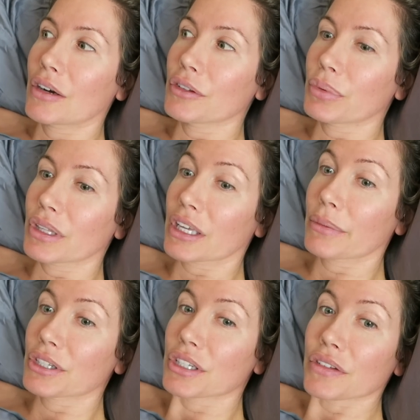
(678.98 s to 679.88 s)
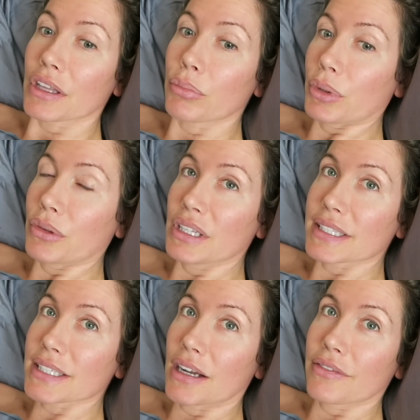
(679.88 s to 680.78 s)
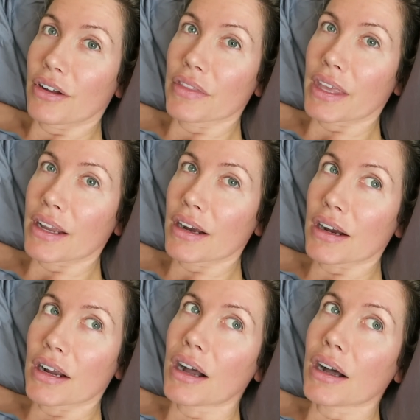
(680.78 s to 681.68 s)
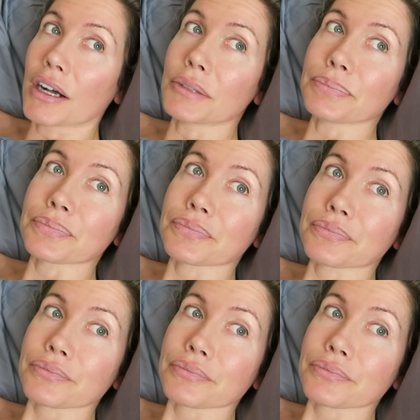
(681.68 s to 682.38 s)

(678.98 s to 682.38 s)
We put like a bunch of like beauty stuff on there. Um,